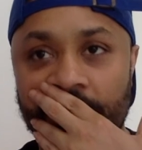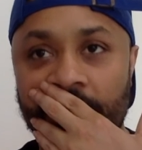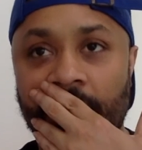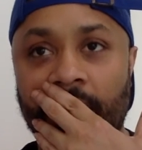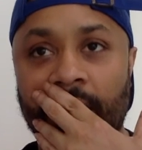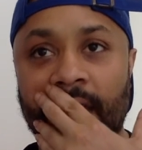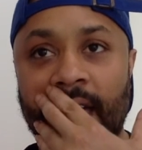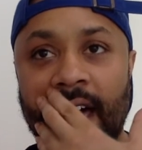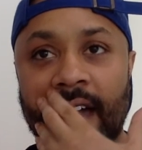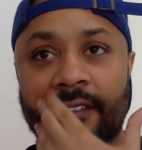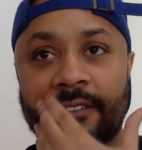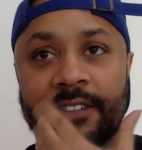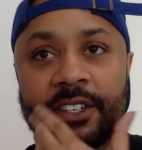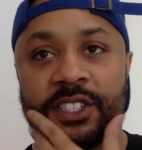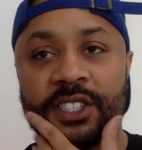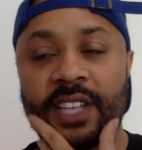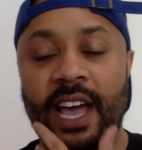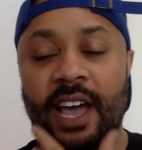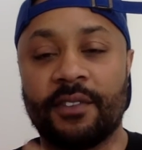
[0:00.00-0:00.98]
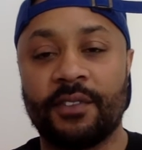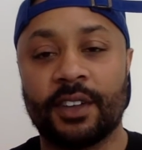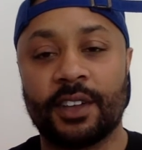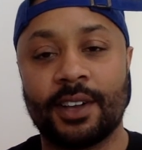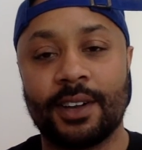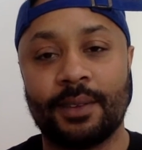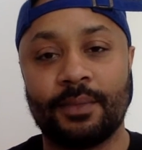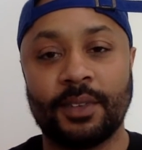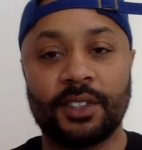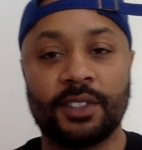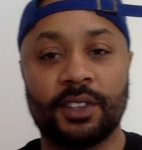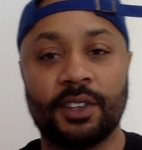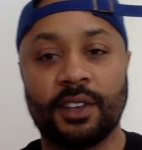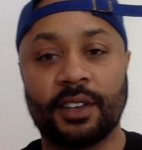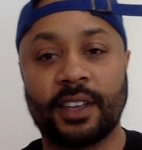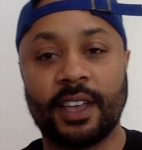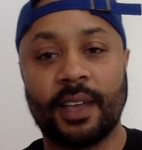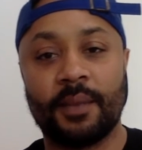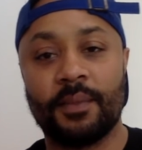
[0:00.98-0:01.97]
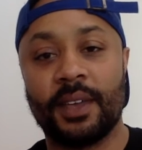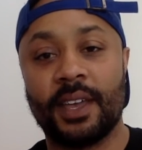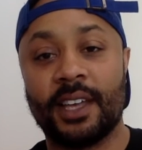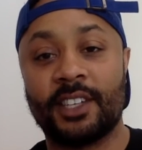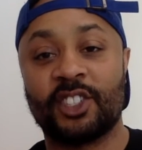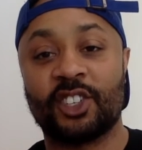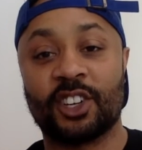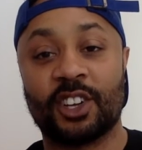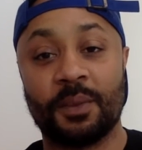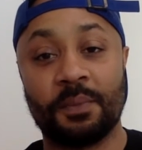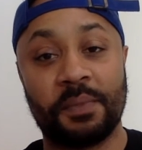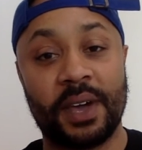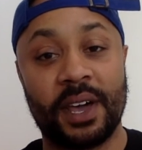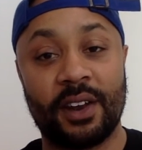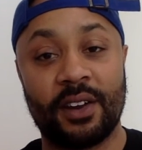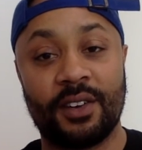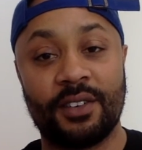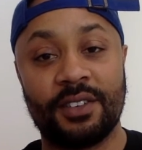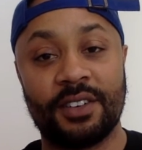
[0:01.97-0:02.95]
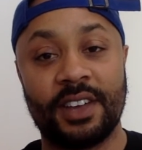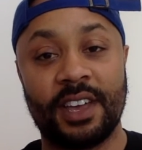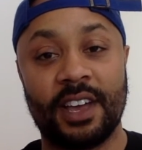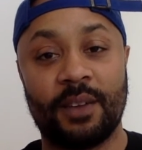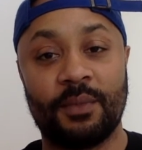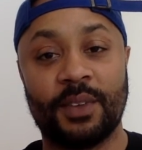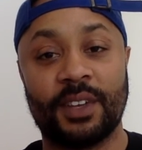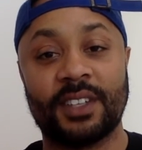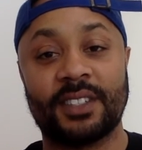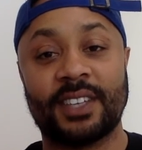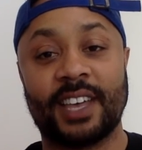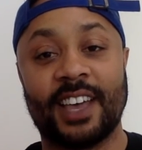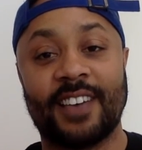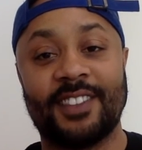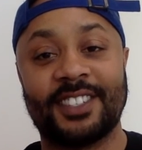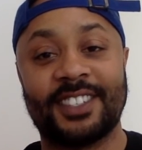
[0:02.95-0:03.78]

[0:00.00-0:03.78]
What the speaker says: a lot of the staffing companies look at me as a competitor now because I have the